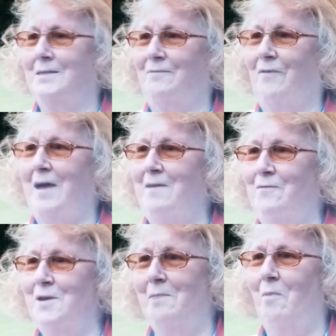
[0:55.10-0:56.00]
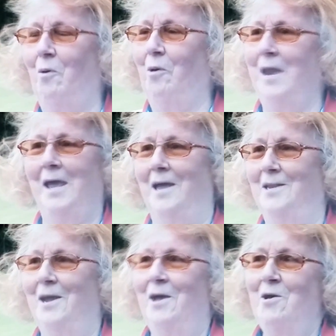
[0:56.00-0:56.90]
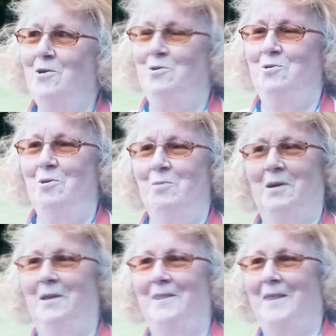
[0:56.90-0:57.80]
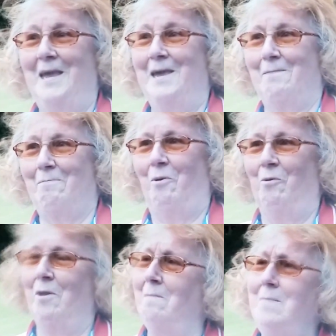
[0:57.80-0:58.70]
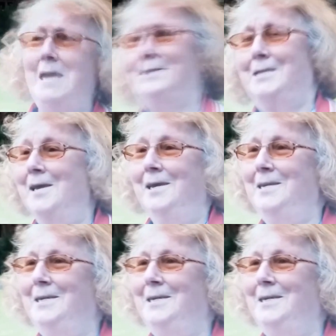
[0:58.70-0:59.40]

past five in the morning, and you were at the airport meeting.